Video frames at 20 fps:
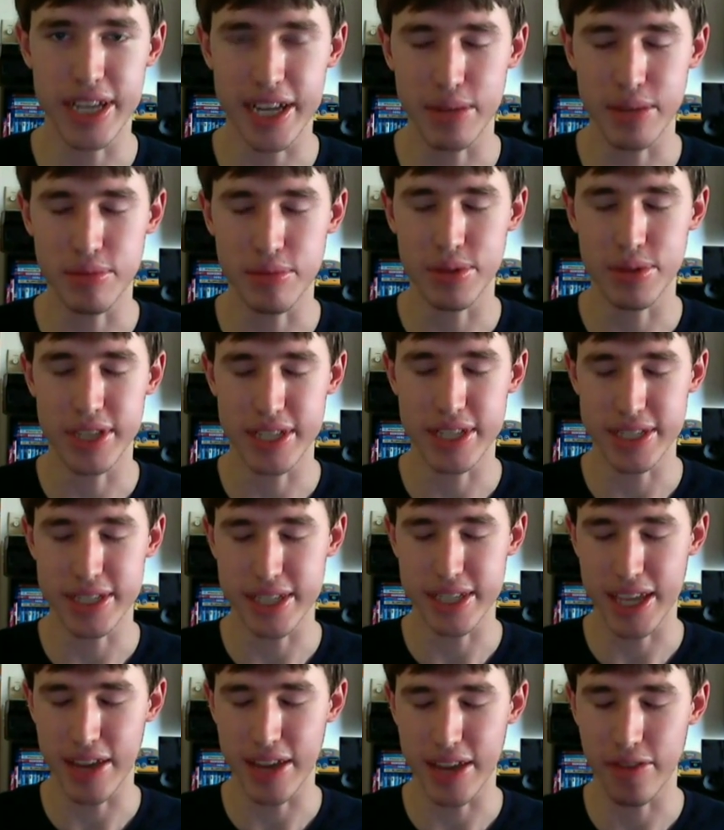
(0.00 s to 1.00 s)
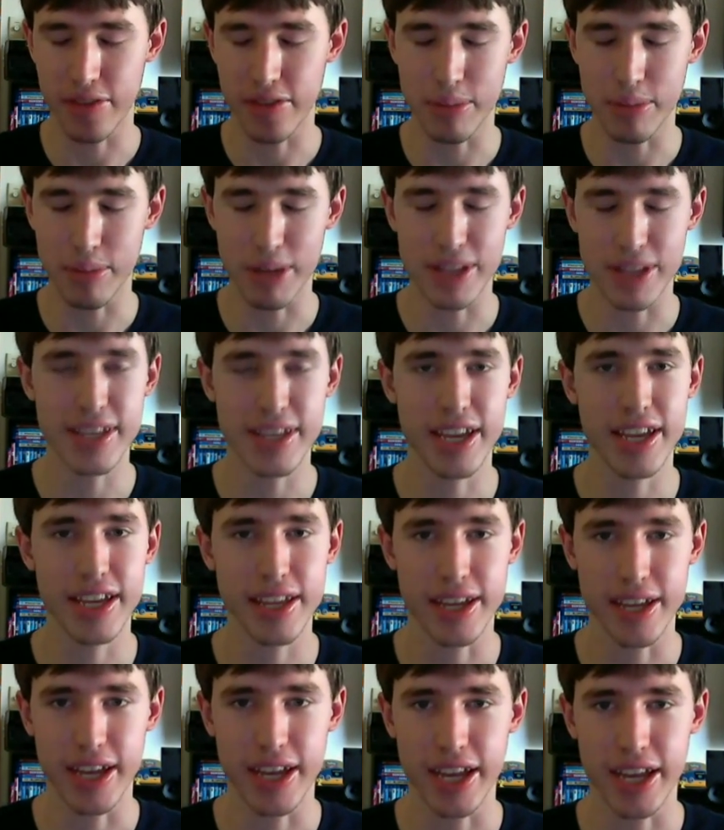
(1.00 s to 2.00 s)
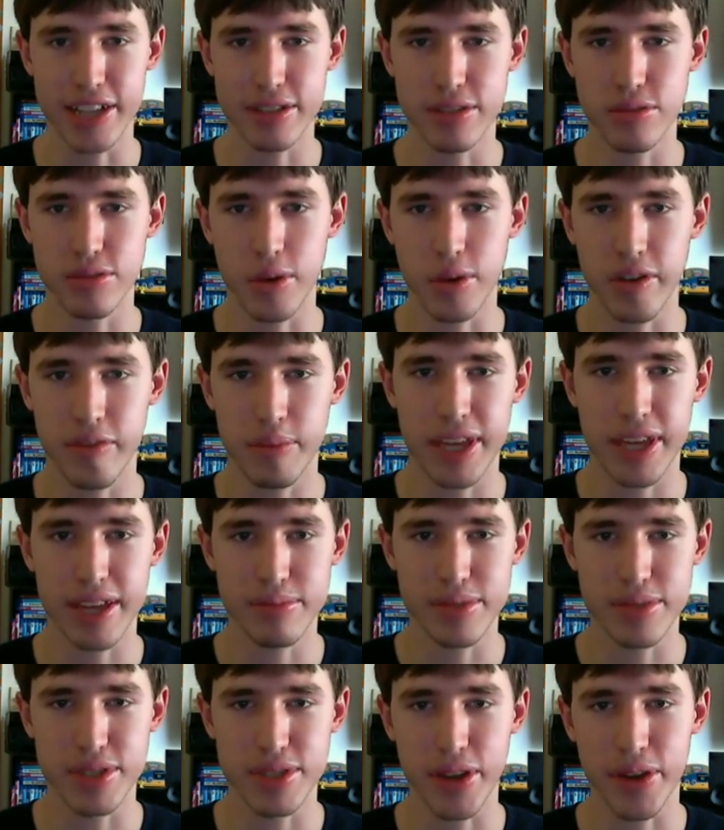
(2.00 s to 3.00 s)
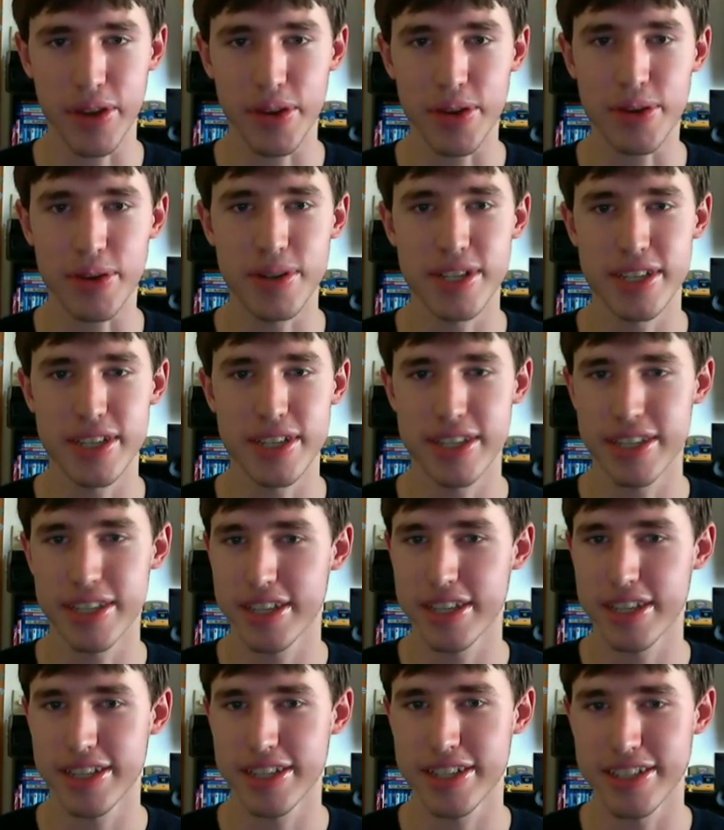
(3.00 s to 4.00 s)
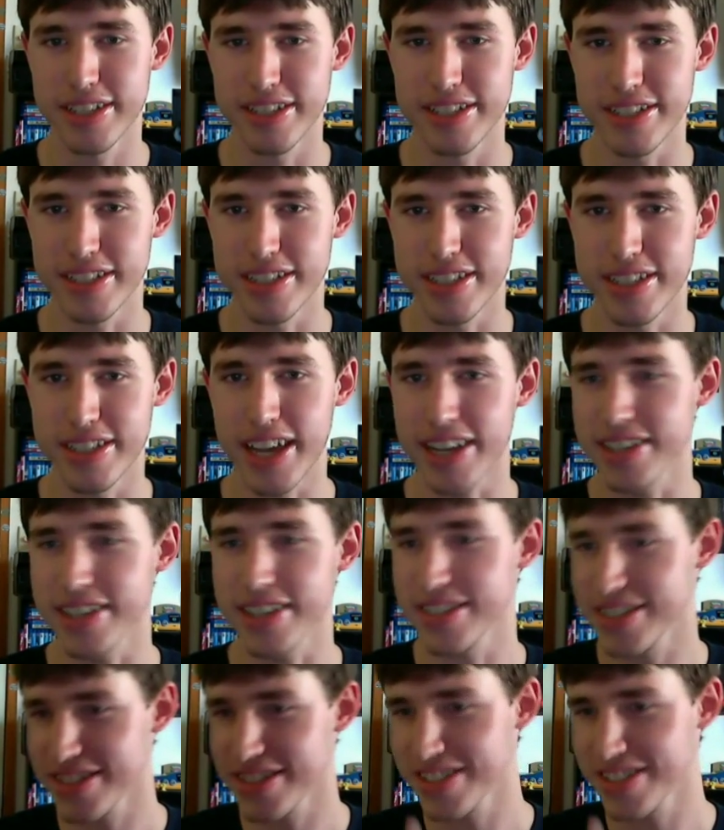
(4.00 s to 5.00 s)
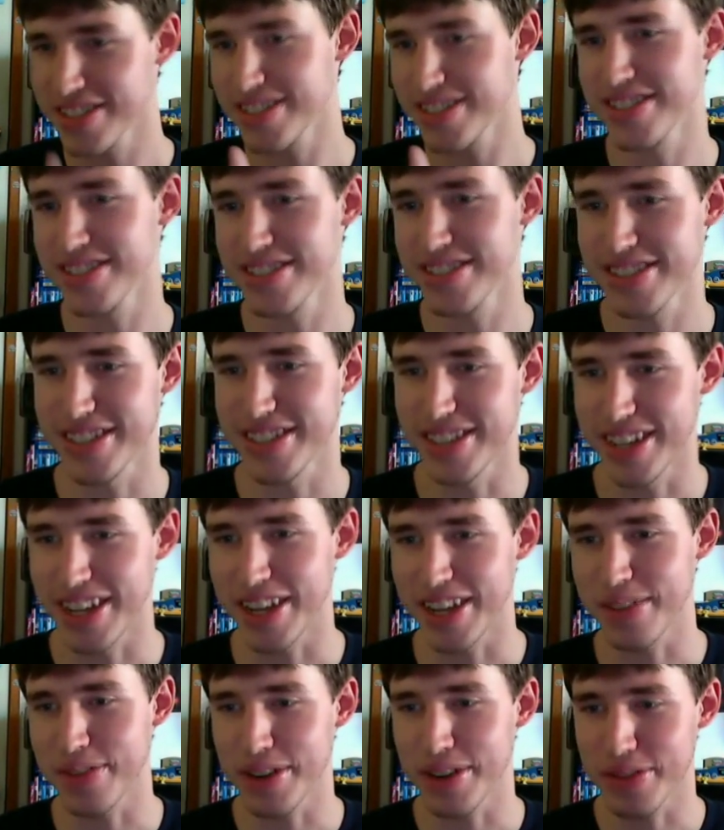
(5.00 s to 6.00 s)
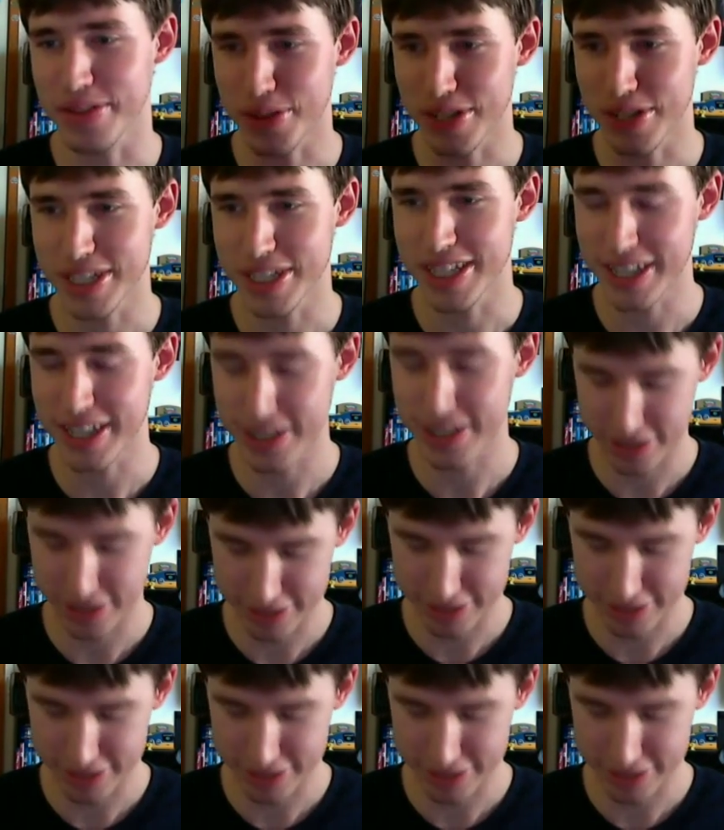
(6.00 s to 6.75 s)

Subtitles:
doing this every Monday at 12 p.m. So, yeah. Any final thoughts, Nick?